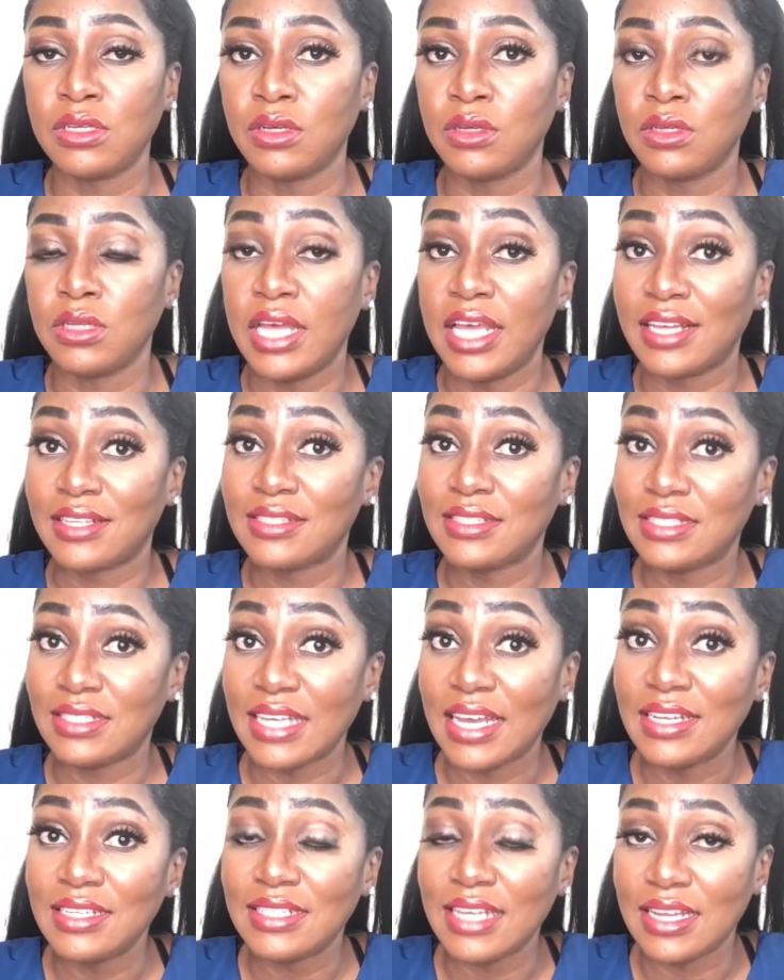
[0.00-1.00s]

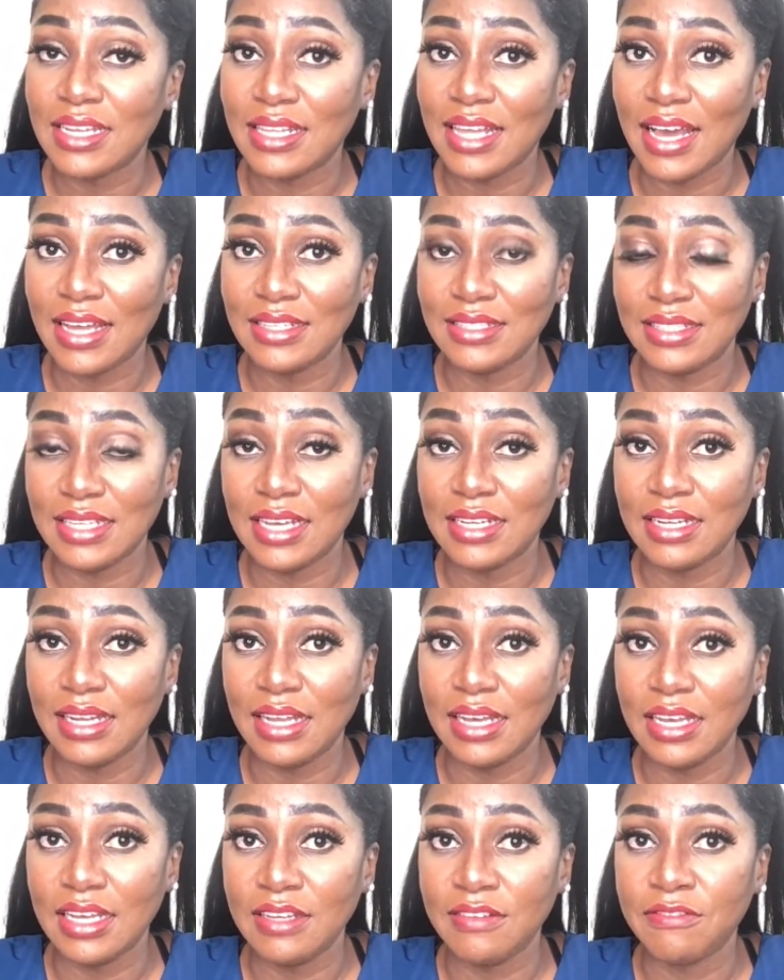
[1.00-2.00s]
extended that
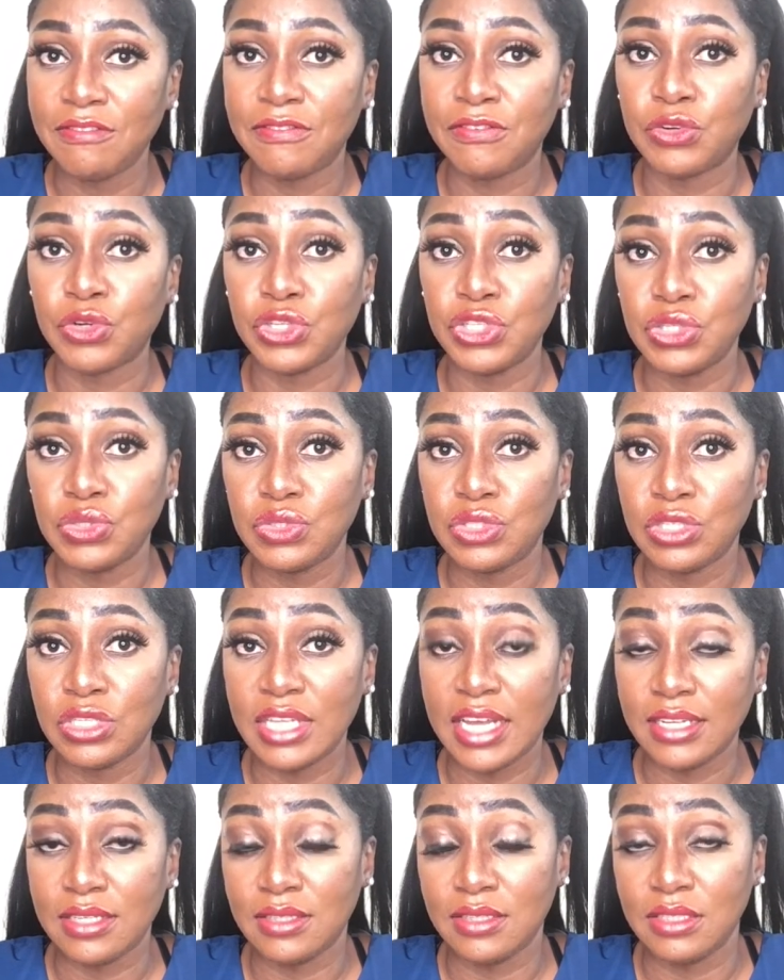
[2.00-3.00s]
deadline for you to
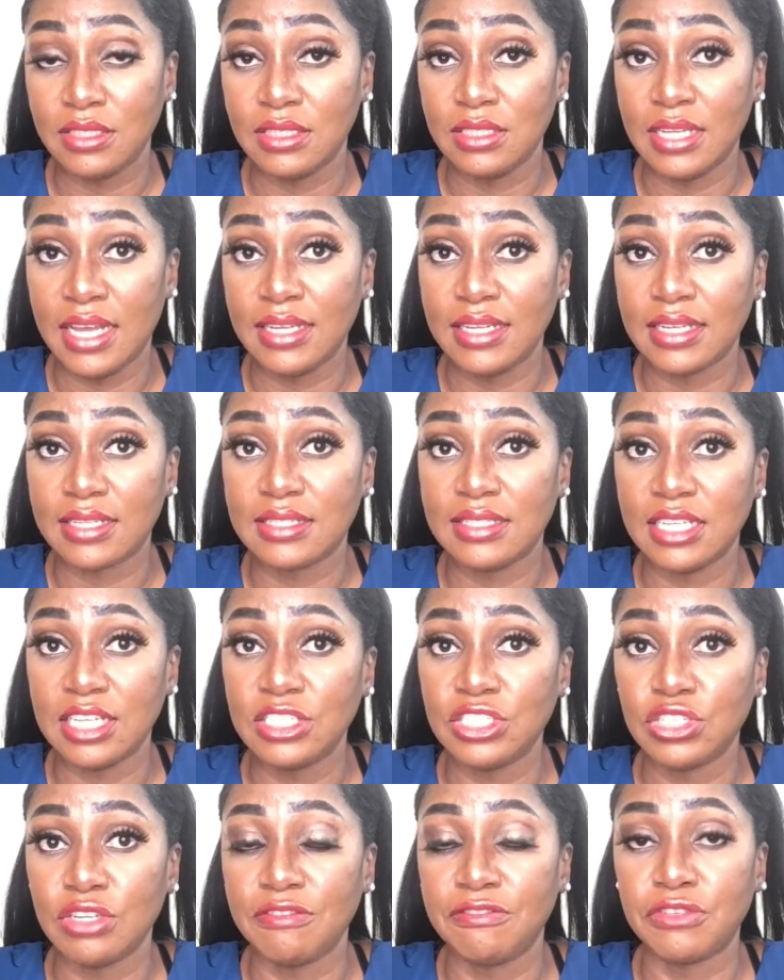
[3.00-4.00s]
that
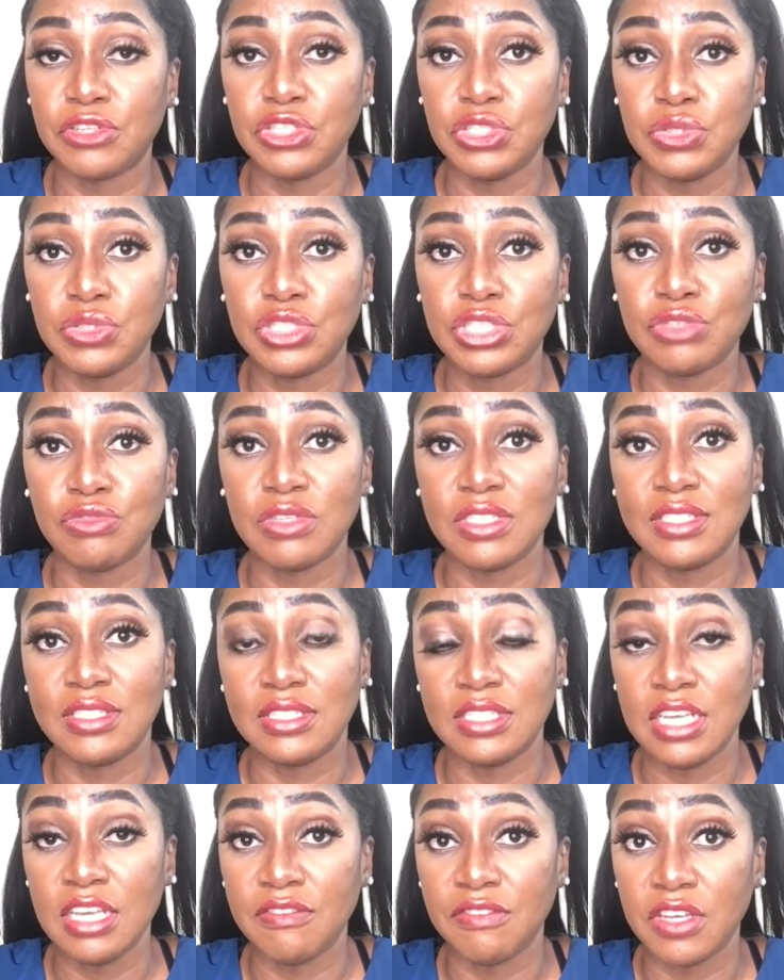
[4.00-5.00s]
extension for you to
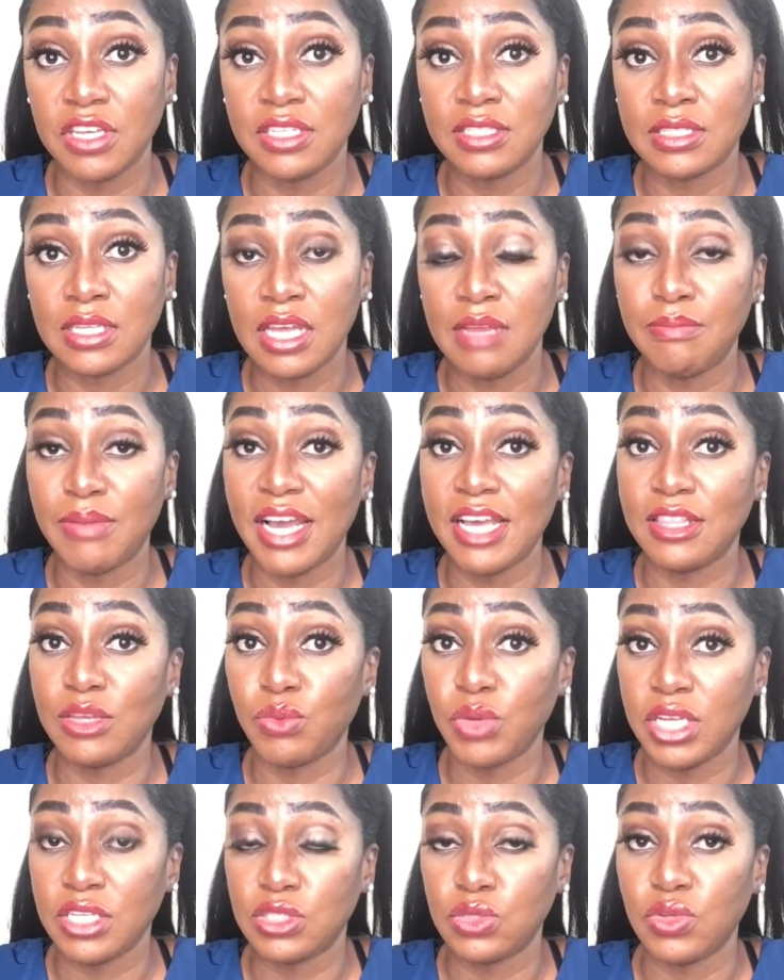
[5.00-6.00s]
receive it. And by the
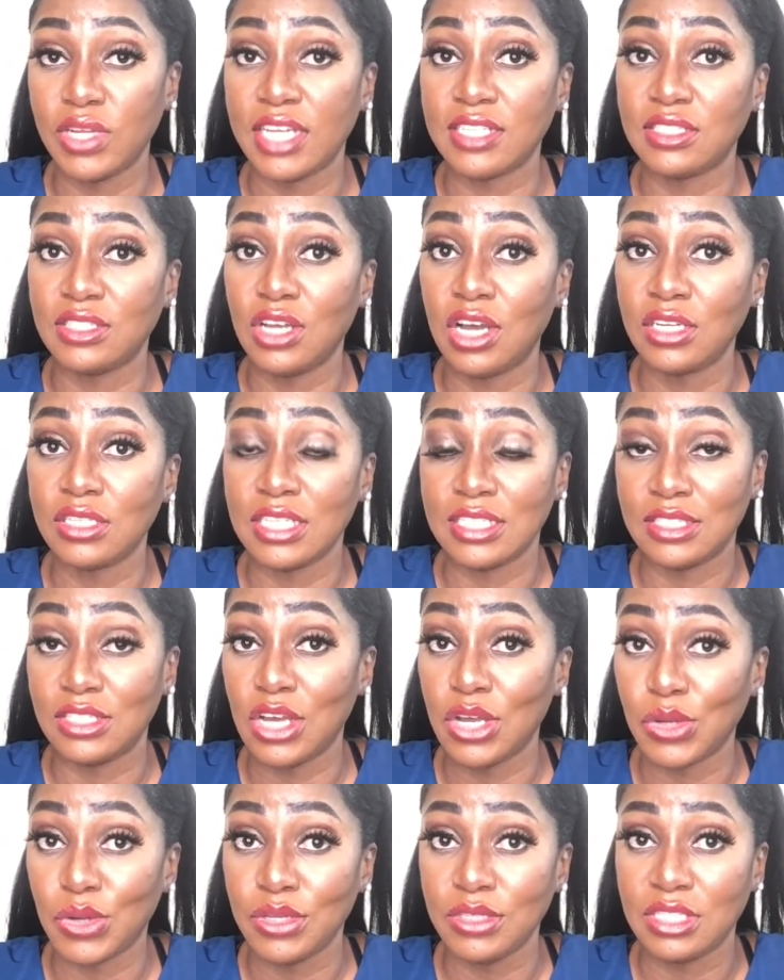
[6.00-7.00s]
way, so it's
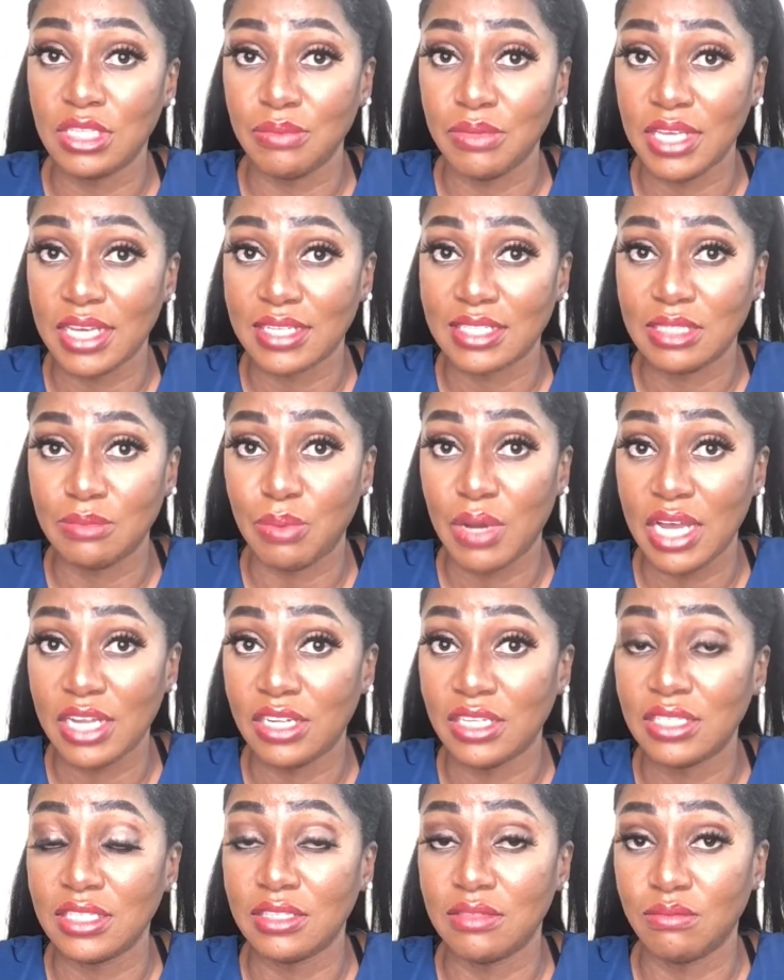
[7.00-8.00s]
not going to be
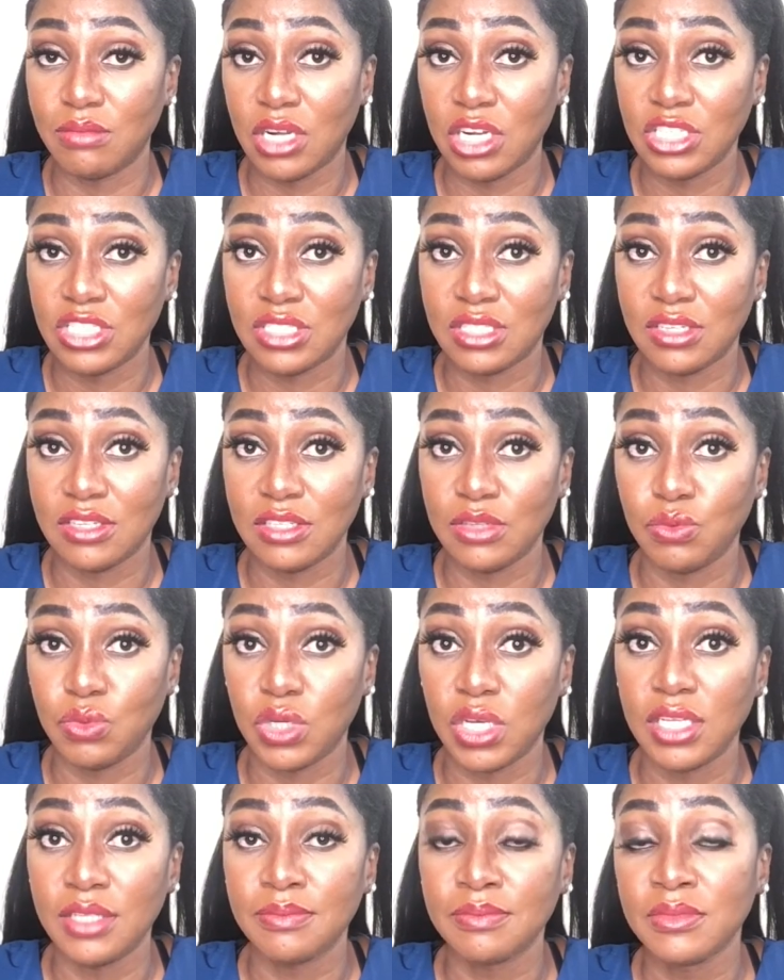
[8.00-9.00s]
expired in March
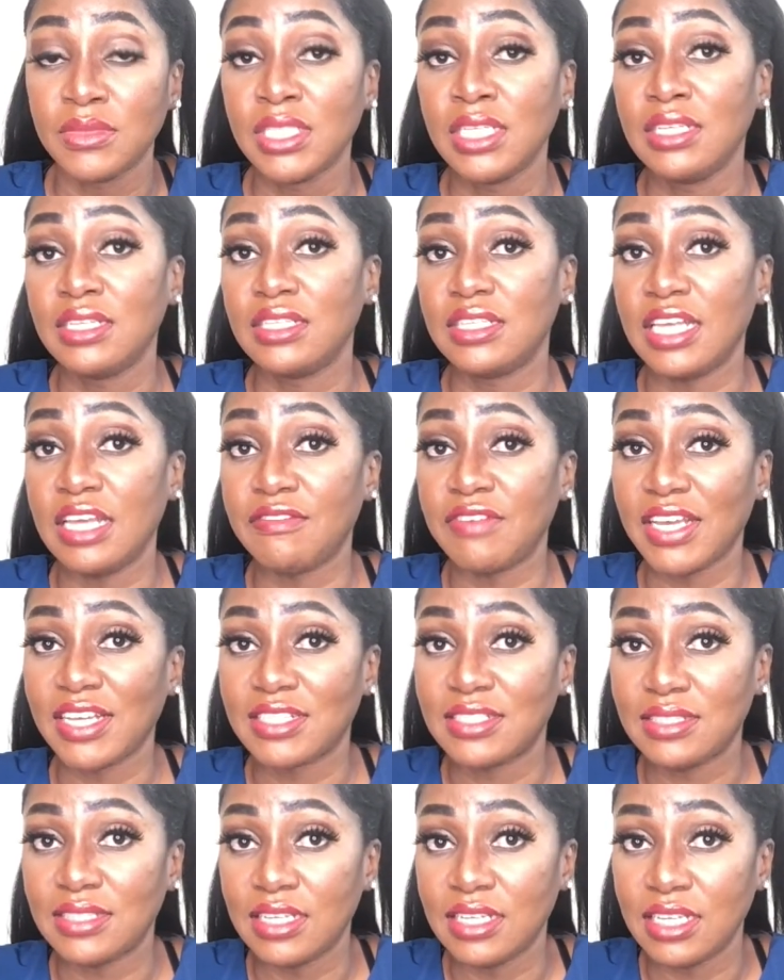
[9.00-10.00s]
31. They've
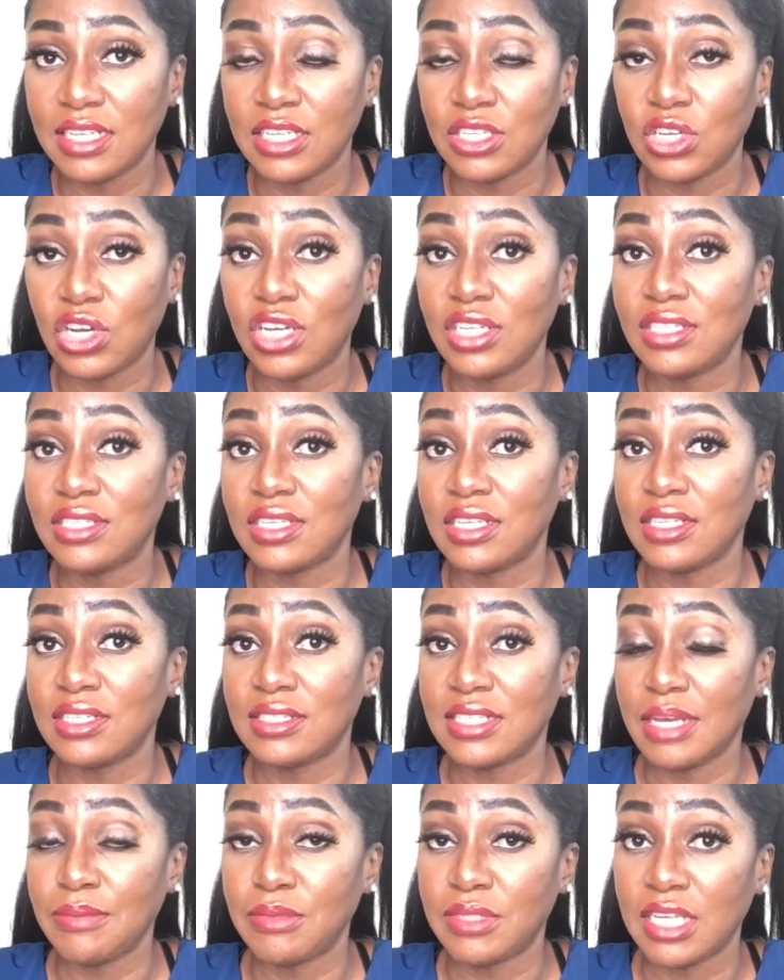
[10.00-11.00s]
extended it until
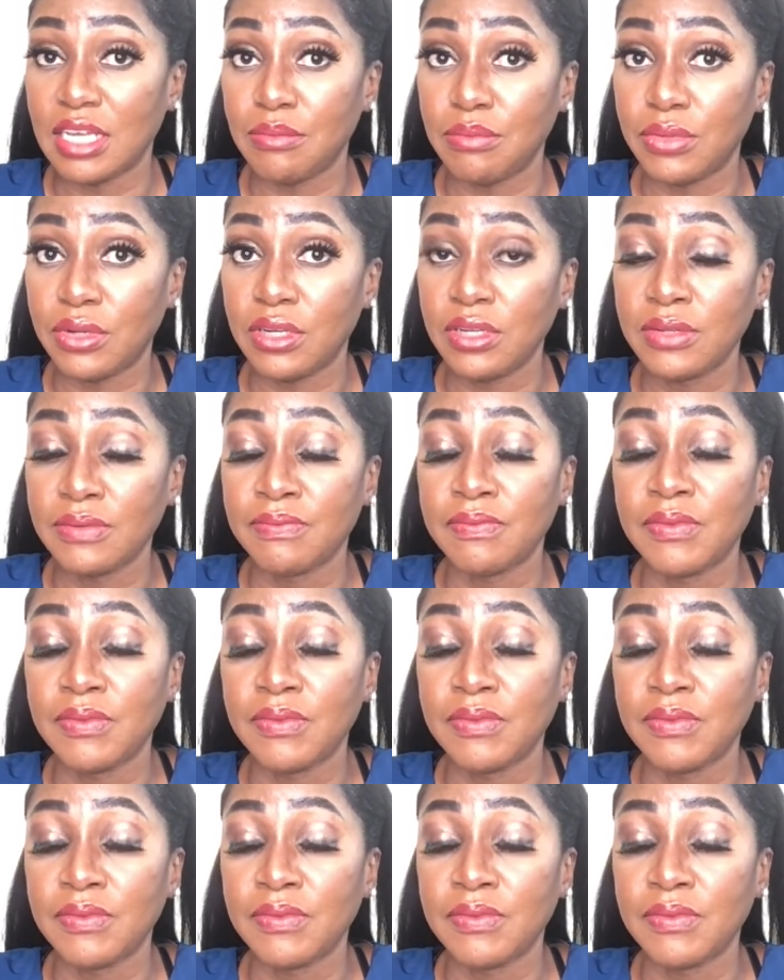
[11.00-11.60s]
September.